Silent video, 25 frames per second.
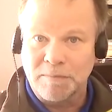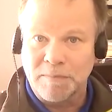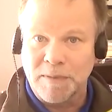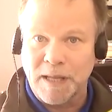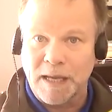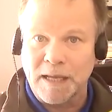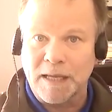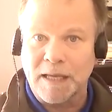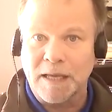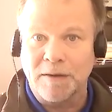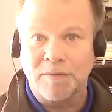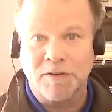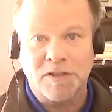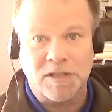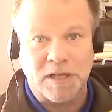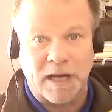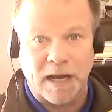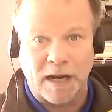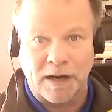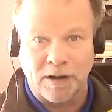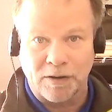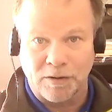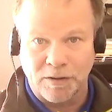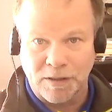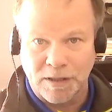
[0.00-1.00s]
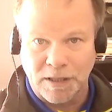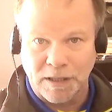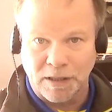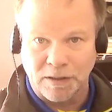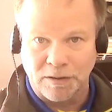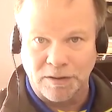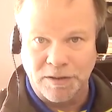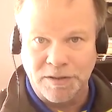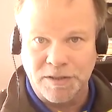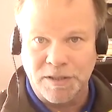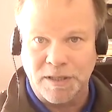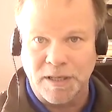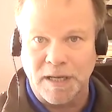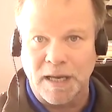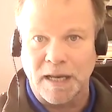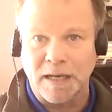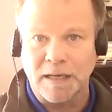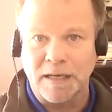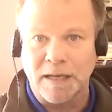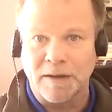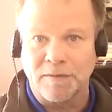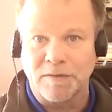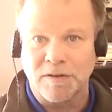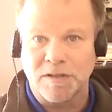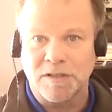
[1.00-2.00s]
that give us higher yields
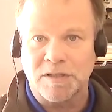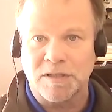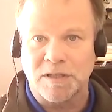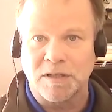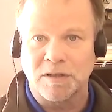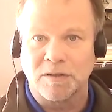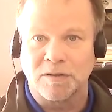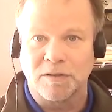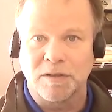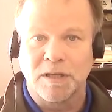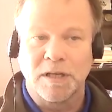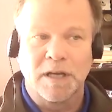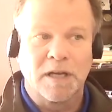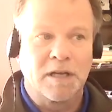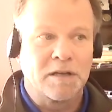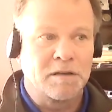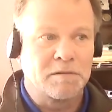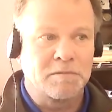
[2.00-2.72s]
and give us still